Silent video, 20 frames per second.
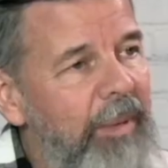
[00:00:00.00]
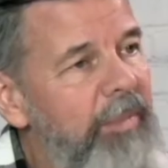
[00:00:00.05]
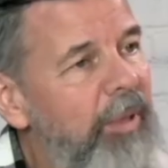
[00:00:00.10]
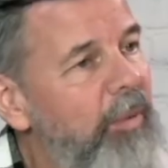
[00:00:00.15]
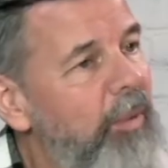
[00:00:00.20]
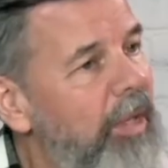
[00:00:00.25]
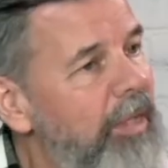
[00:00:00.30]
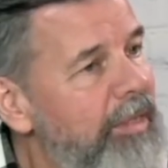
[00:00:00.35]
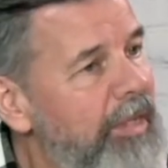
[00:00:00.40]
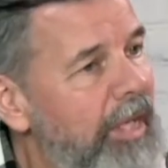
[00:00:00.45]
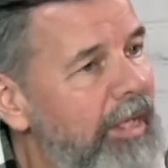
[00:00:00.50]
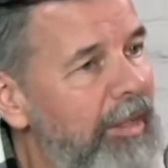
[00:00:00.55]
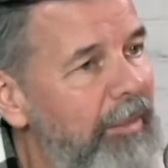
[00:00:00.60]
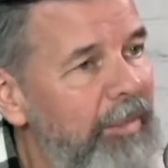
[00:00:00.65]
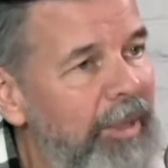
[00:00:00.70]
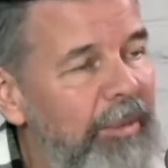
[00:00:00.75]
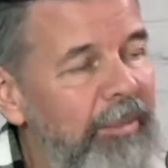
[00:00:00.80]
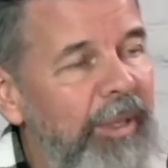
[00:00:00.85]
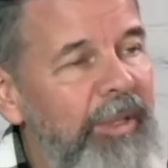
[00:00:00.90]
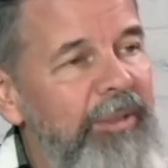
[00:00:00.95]
maybe you want to talk a
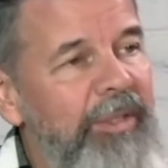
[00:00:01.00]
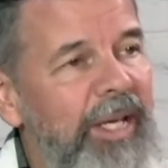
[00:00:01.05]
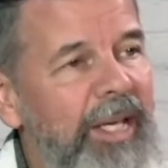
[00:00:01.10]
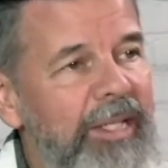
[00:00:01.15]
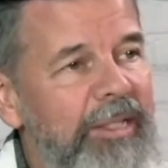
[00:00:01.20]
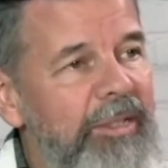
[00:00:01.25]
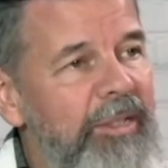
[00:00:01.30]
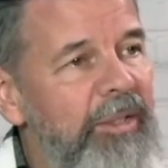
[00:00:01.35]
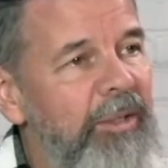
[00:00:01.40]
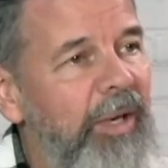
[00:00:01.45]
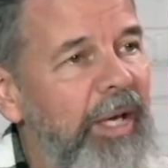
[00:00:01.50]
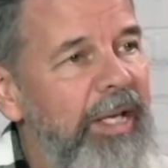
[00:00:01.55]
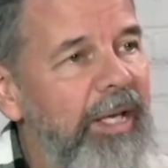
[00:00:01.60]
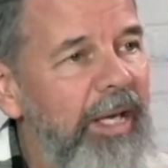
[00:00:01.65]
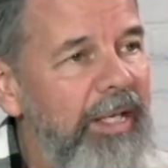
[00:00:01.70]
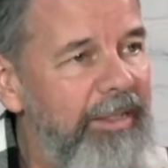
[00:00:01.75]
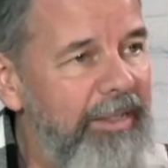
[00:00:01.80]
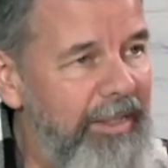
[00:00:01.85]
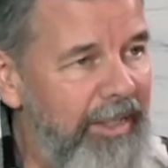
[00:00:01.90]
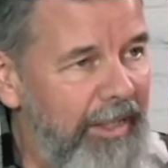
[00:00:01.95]
bit about that, too. I
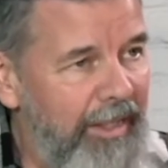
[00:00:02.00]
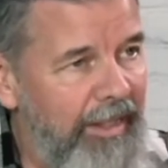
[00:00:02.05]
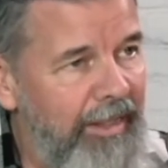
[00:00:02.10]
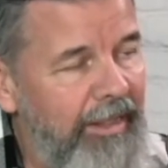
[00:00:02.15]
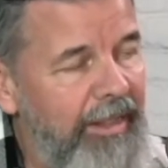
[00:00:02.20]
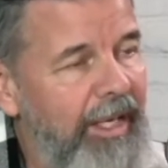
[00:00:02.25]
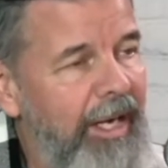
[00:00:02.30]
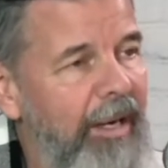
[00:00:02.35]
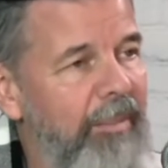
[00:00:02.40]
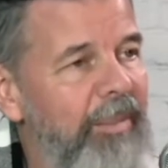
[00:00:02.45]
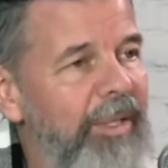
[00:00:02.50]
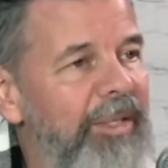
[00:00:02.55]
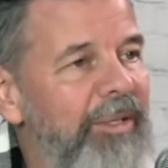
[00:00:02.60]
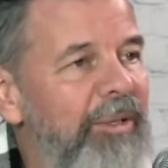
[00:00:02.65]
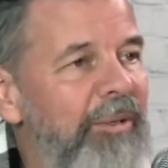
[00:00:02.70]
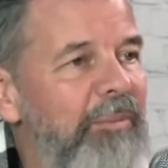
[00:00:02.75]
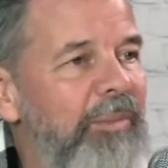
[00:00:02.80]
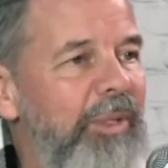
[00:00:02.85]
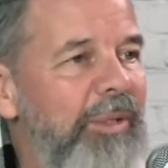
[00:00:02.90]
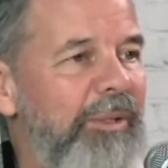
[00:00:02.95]
got to come and
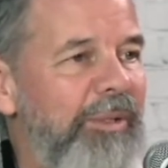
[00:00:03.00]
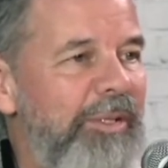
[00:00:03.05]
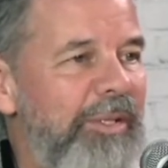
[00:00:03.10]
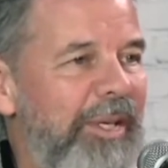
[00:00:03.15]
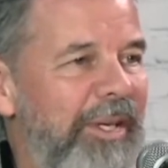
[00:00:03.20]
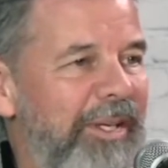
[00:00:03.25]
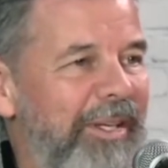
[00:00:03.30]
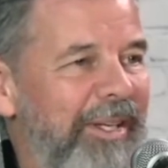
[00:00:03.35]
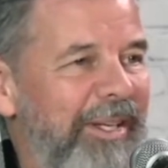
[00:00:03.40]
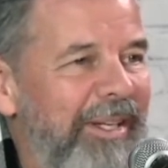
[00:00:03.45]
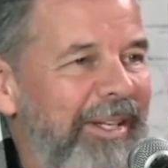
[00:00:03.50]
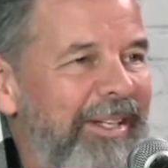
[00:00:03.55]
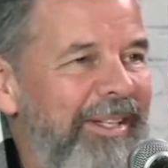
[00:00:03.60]
do music, yeah.